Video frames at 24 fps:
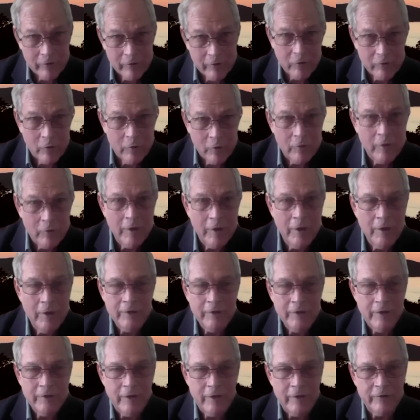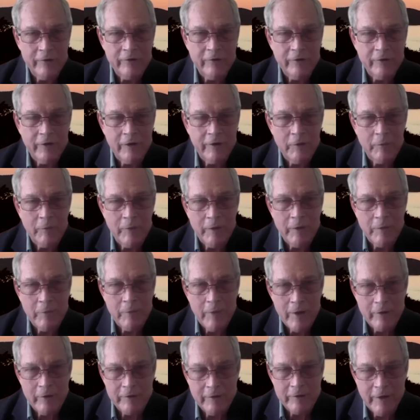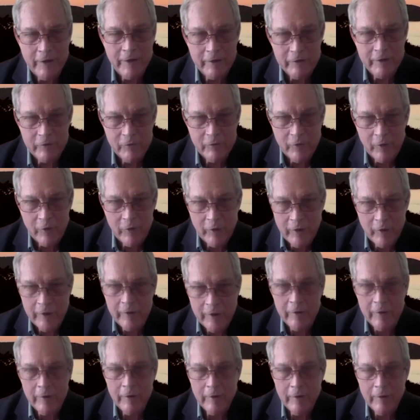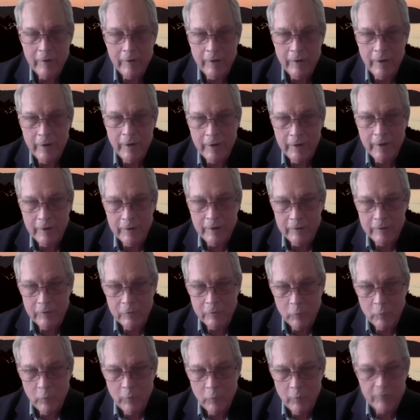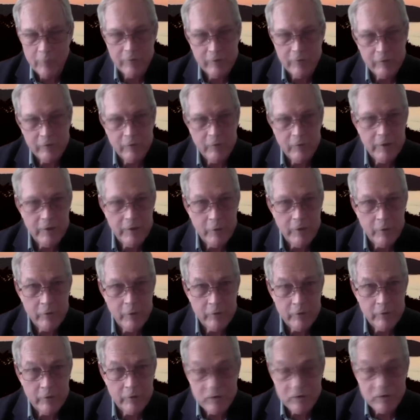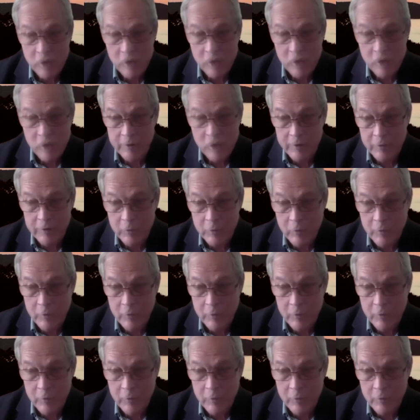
So tell us a little bit about King's Ferry and what this video is going to show, and then what